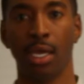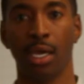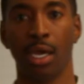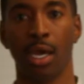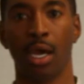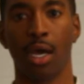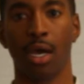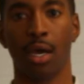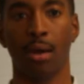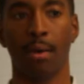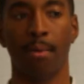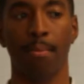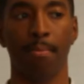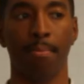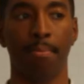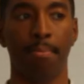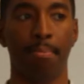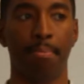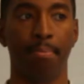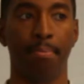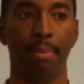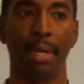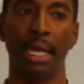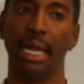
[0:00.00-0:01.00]

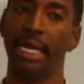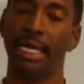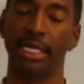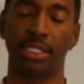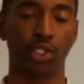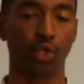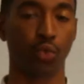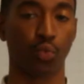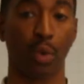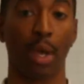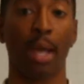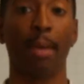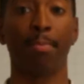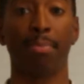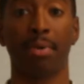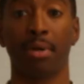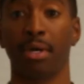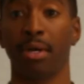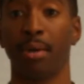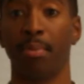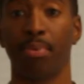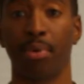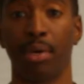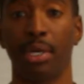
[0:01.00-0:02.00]
and it's a
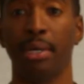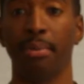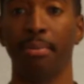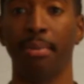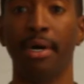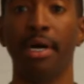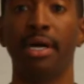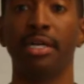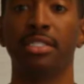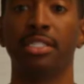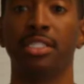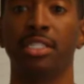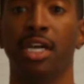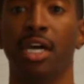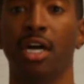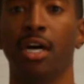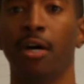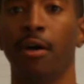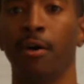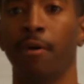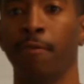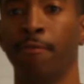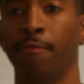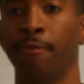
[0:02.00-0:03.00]
replica pretty much
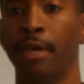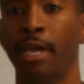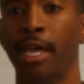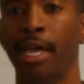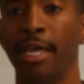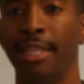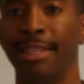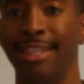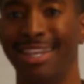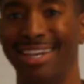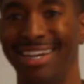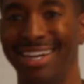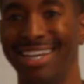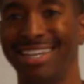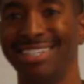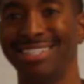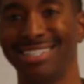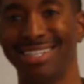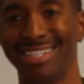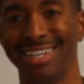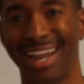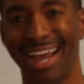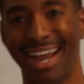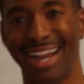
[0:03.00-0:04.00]
of the
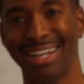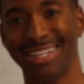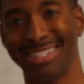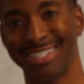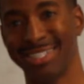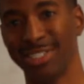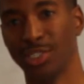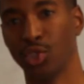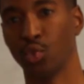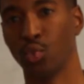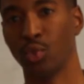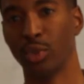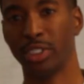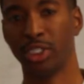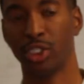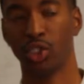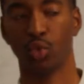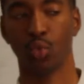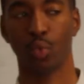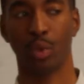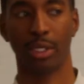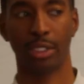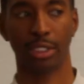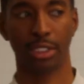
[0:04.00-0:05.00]
needs analysis, which
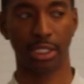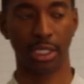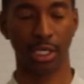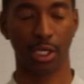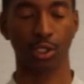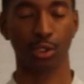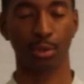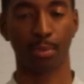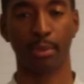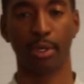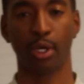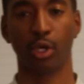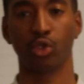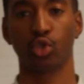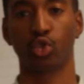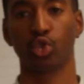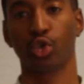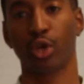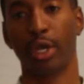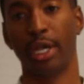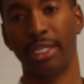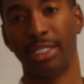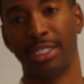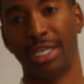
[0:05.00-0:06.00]
is what salesmen are
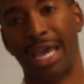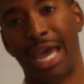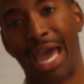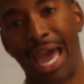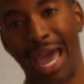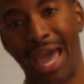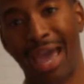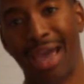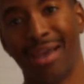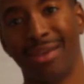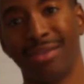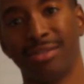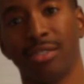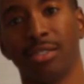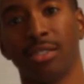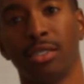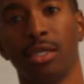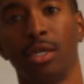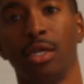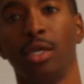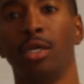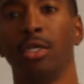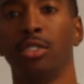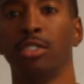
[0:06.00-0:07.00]
trained to ask
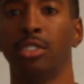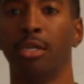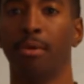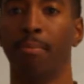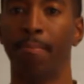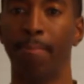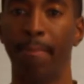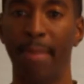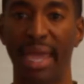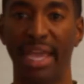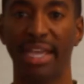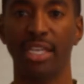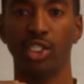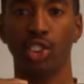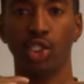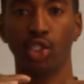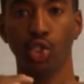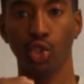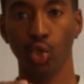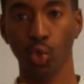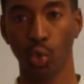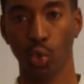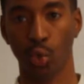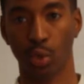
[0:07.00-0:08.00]
to make
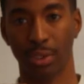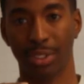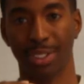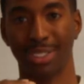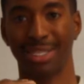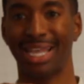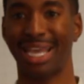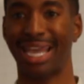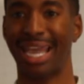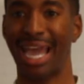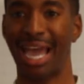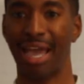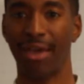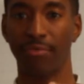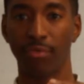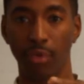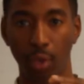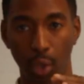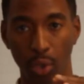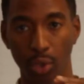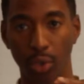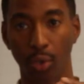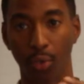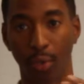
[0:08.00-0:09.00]
sure that they have
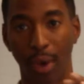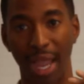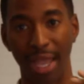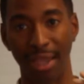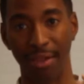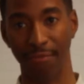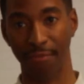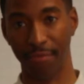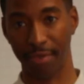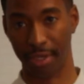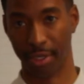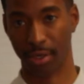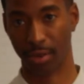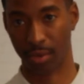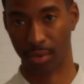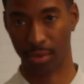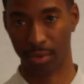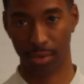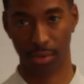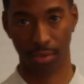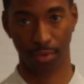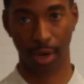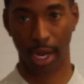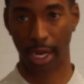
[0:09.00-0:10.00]
you on the right vehicle,
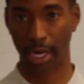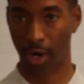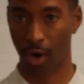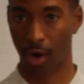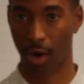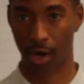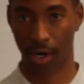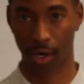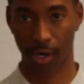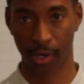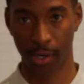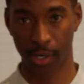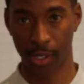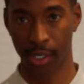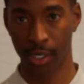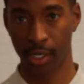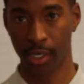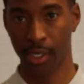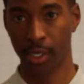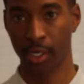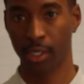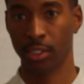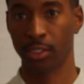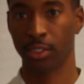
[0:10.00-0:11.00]
the right car.
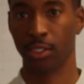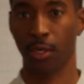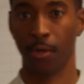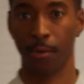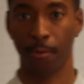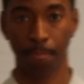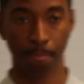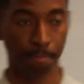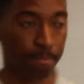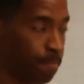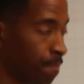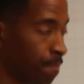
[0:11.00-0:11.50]
So